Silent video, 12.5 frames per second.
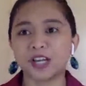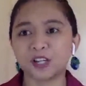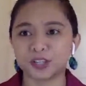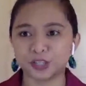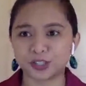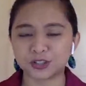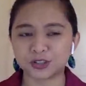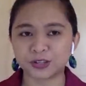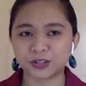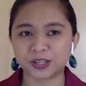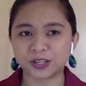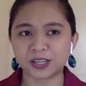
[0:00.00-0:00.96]

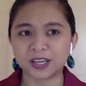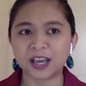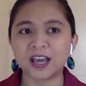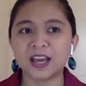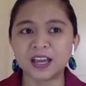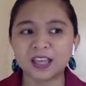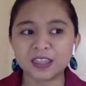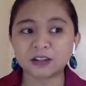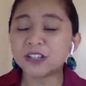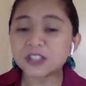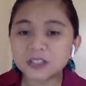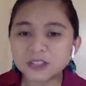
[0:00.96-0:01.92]
industry,
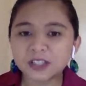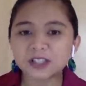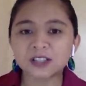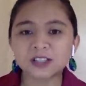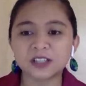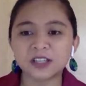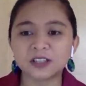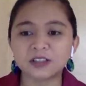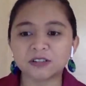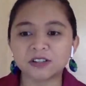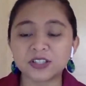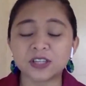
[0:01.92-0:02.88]
there is still
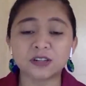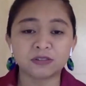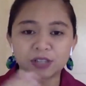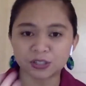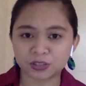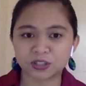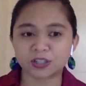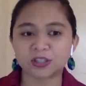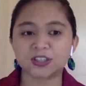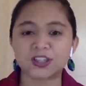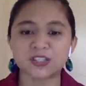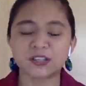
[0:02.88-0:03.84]
increasing
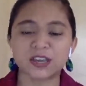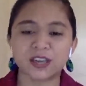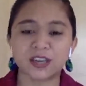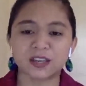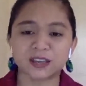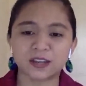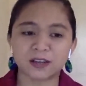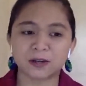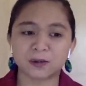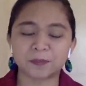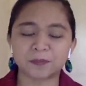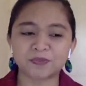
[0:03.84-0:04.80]
research and
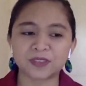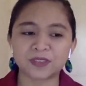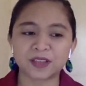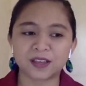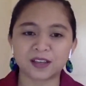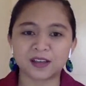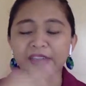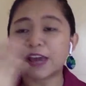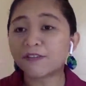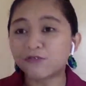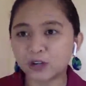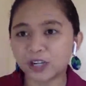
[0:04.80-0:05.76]

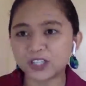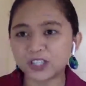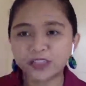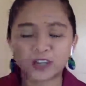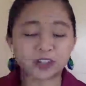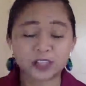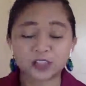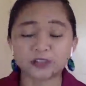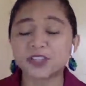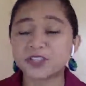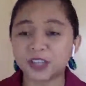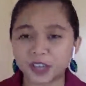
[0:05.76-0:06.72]
efforts. There are
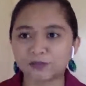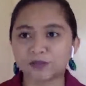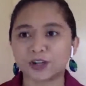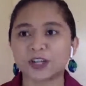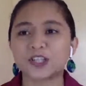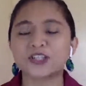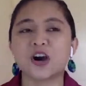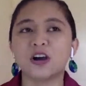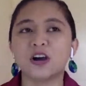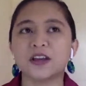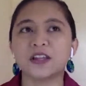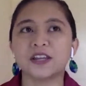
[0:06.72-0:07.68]
increasing efforts
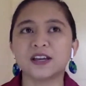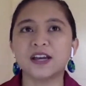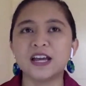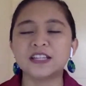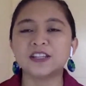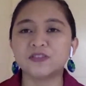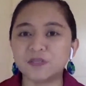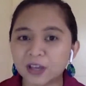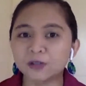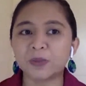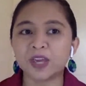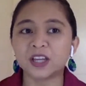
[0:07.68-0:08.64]
on
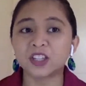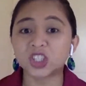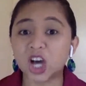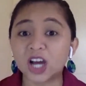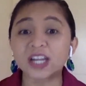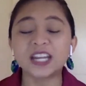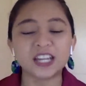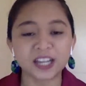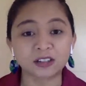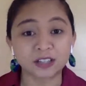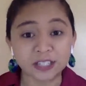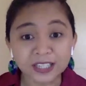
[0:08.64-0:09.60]
developing
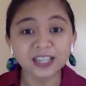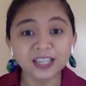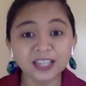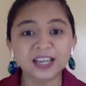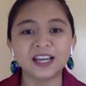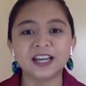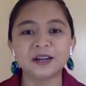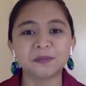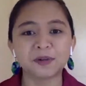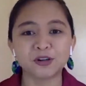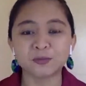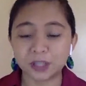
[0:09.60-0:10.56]
non-dairy
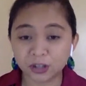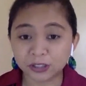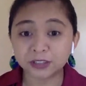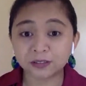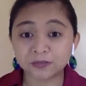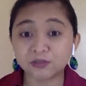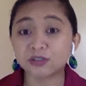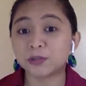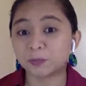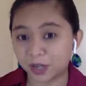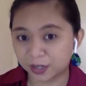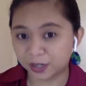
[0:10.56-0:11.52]
probiotic
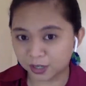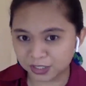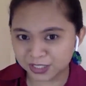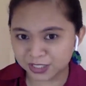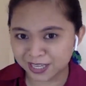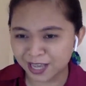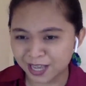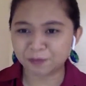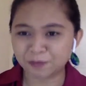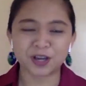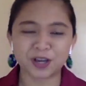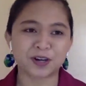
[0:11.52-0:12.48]
food products
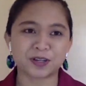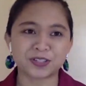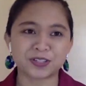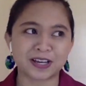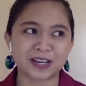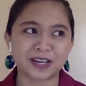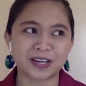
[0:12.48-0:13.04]
because